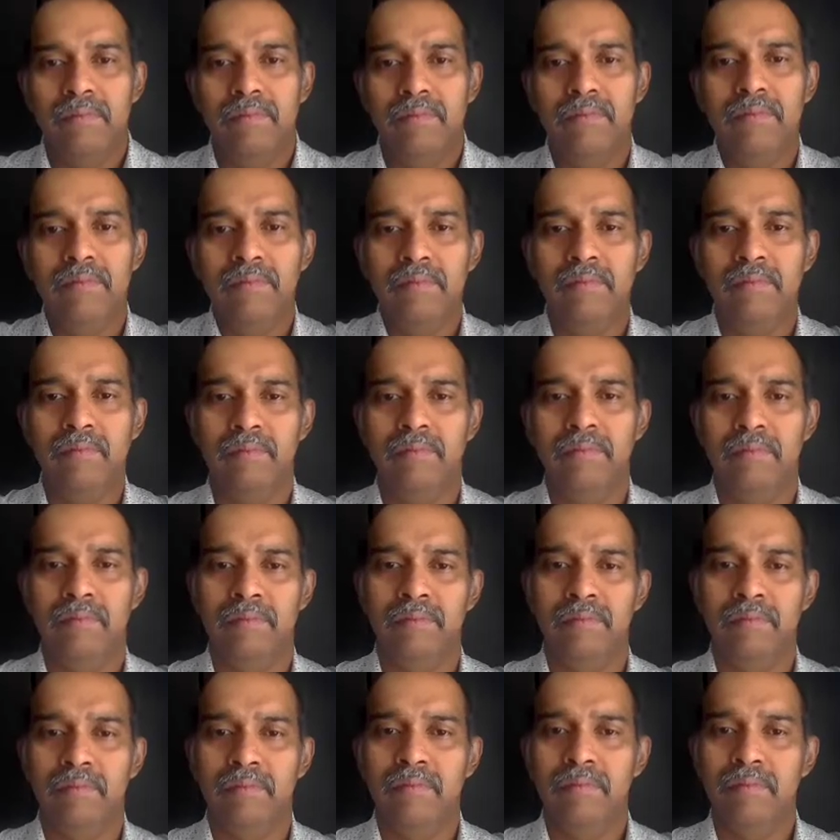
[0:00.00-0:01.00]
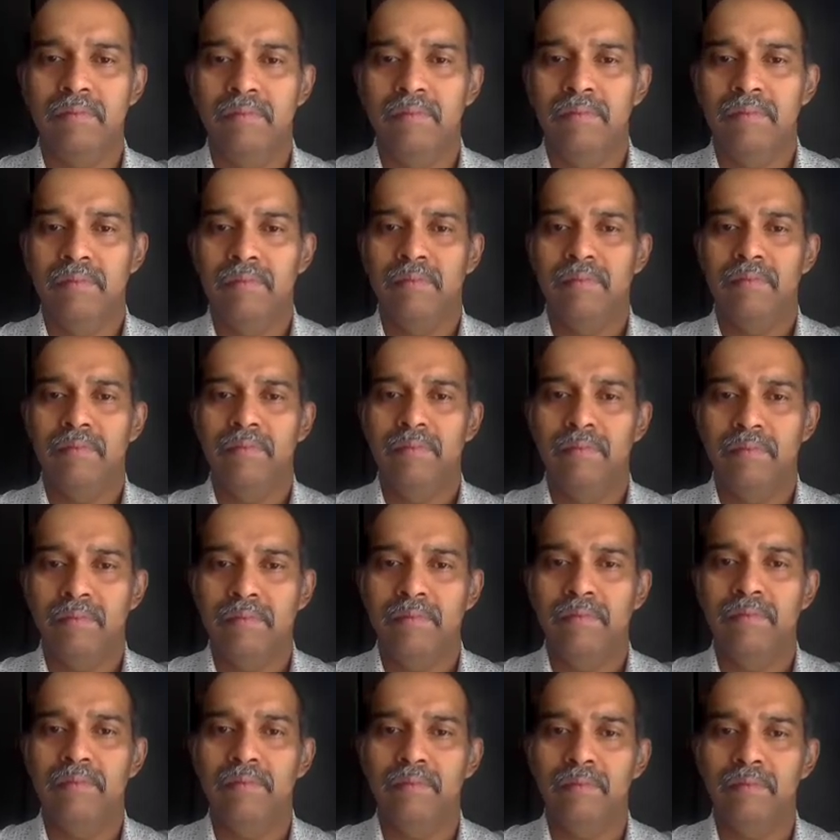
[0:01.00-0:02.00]

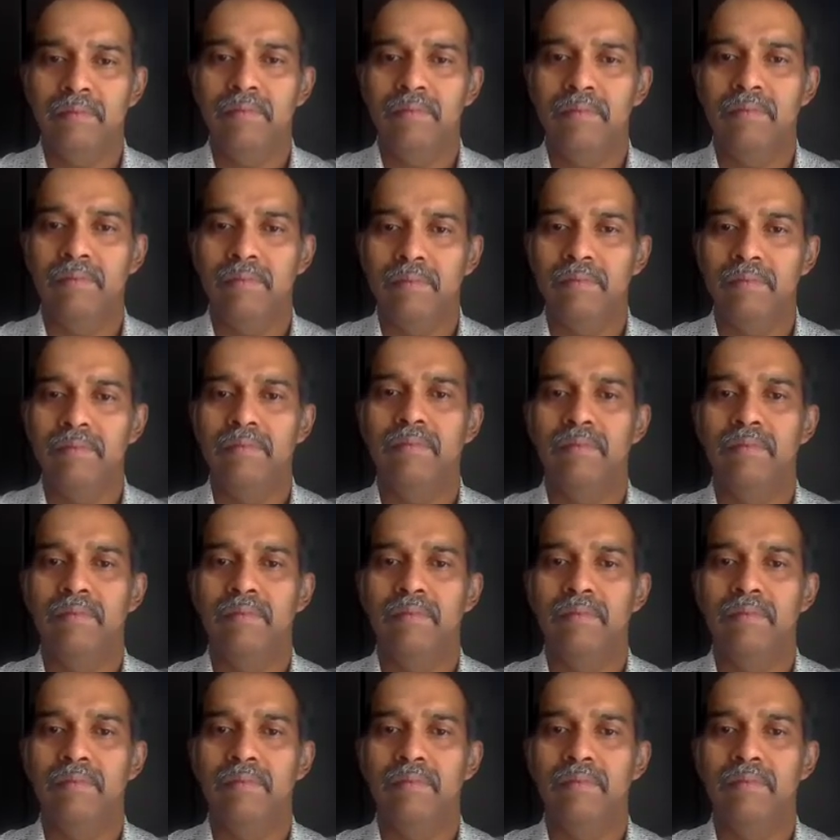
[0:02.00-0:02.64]
(silent)